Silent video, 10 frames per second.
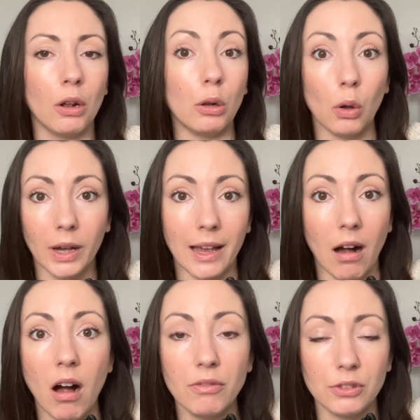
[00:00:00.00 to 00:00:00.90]
looking
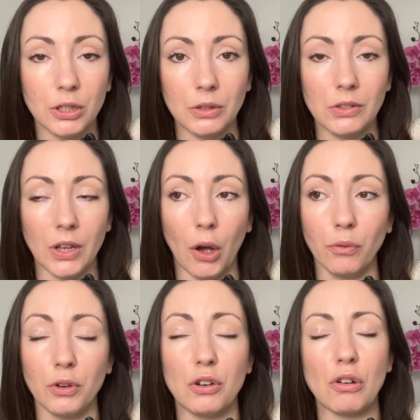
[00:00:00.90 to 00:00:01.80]
after
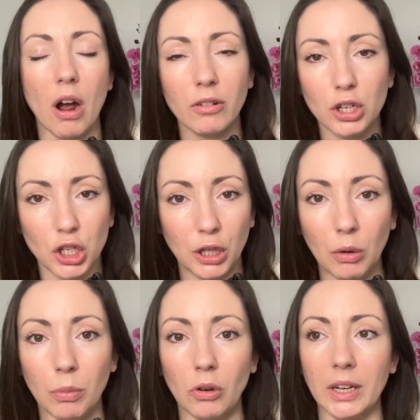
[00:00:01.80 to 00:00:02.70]
yourself and nourishing
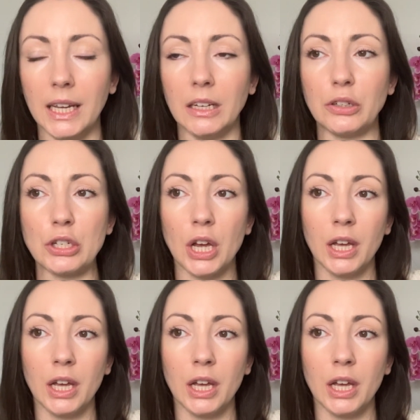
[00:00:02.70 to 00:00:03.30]
your body and